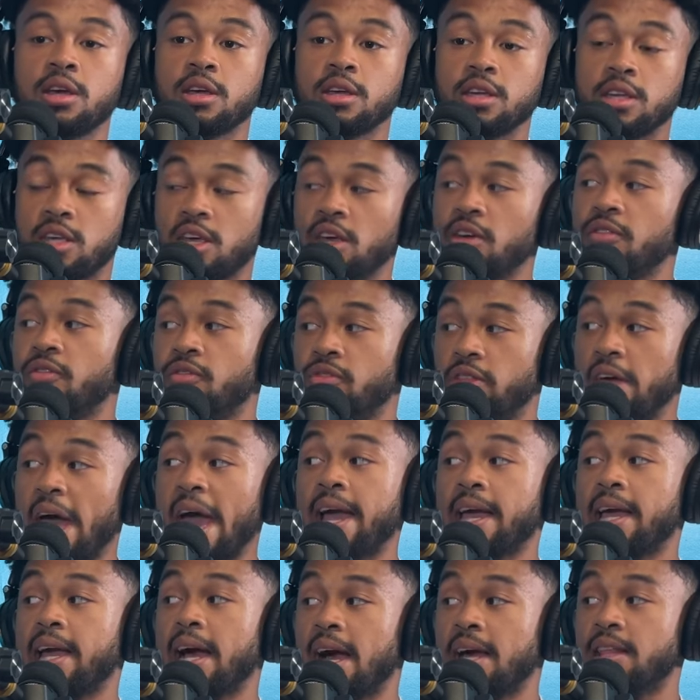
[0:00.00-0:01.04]
give
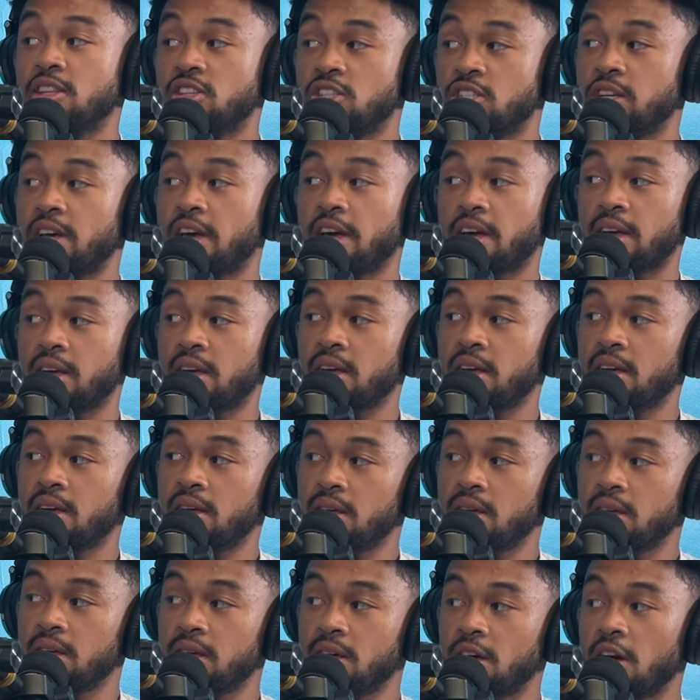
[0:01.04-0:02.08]
that guy the check
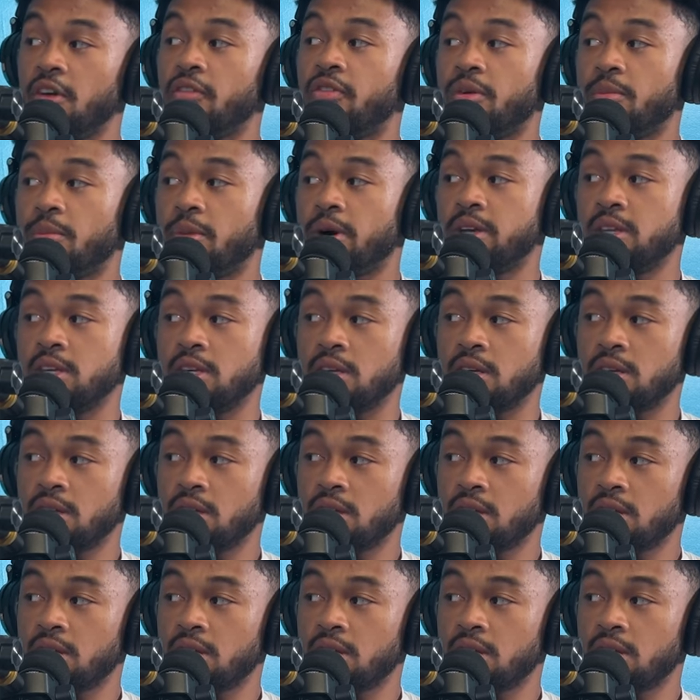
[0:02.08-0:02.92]
of the money.